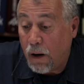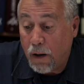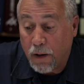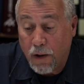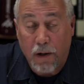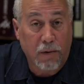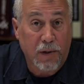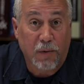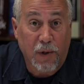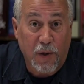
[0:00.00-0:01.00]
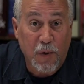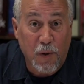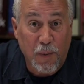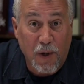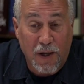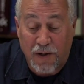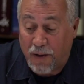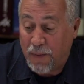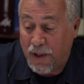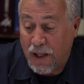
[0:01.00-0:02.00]
All in all, it was a really cool
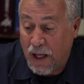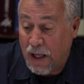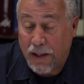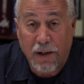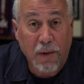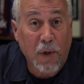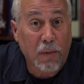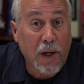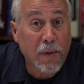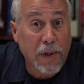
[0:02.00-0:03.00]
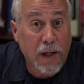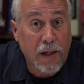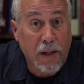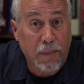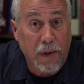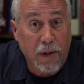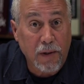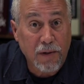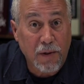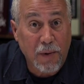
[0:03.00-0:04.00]
project, but I tell you what, why don't we head up
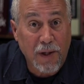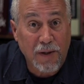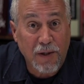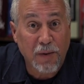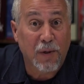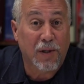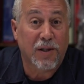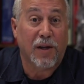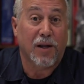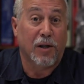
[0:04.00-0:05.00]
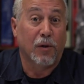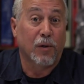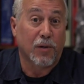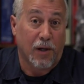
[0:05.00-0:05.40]
there so we can see what this actually looks